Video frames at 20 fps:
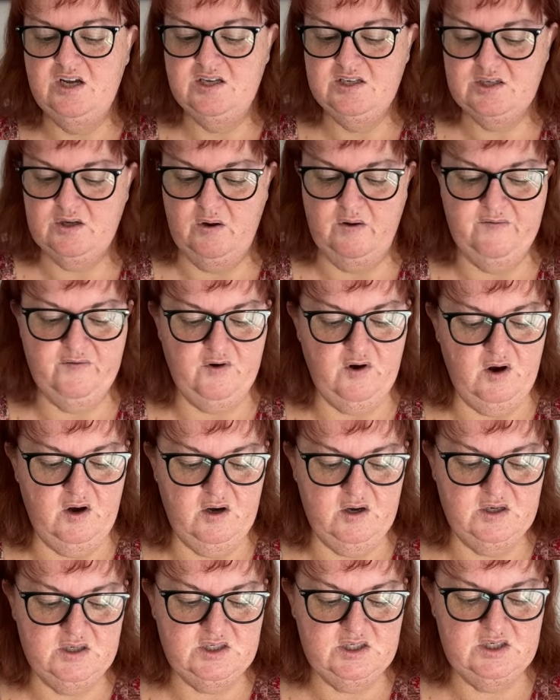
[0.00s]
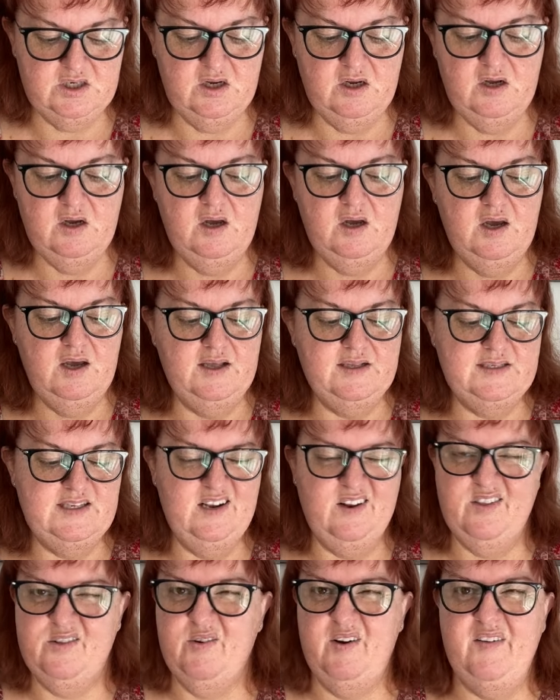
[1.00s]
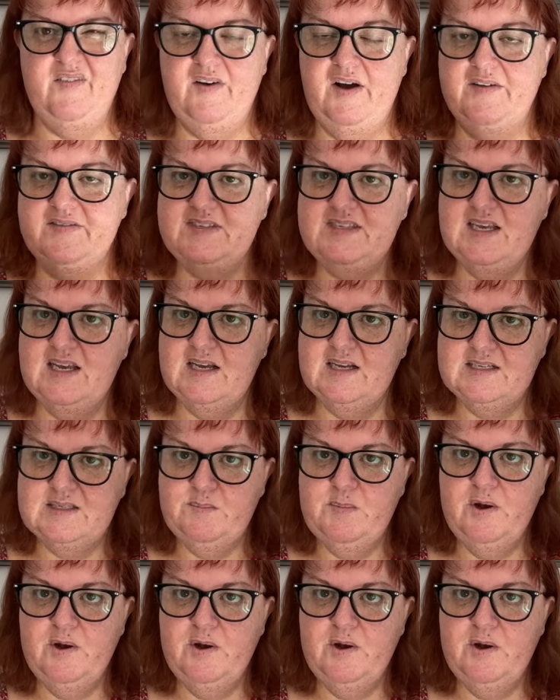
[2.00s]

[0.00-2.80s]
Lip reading: So I've got, instead of 356,